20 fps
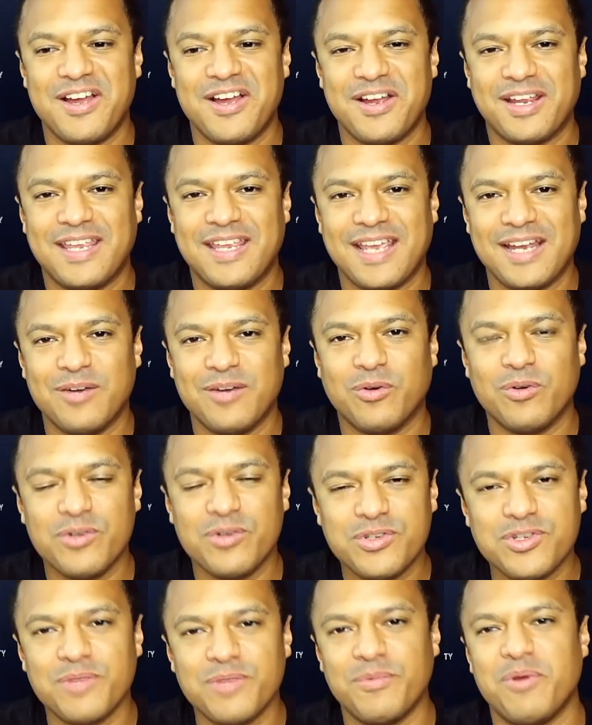can
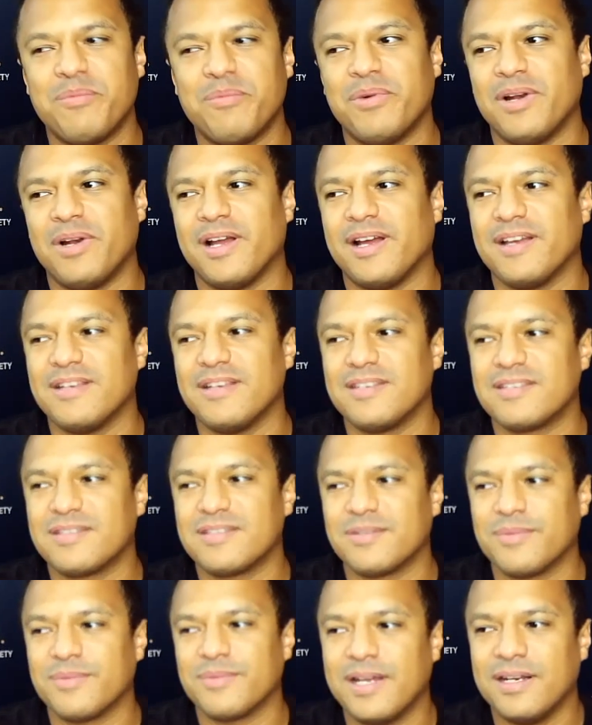also
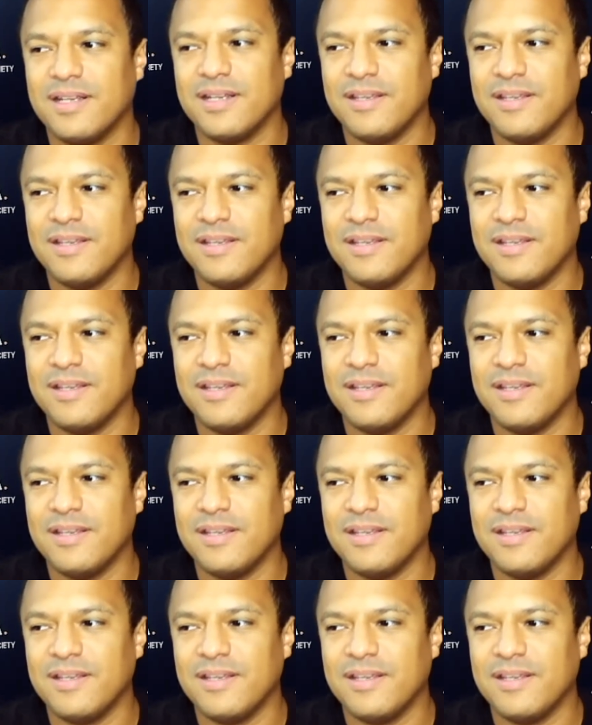mobilize, right?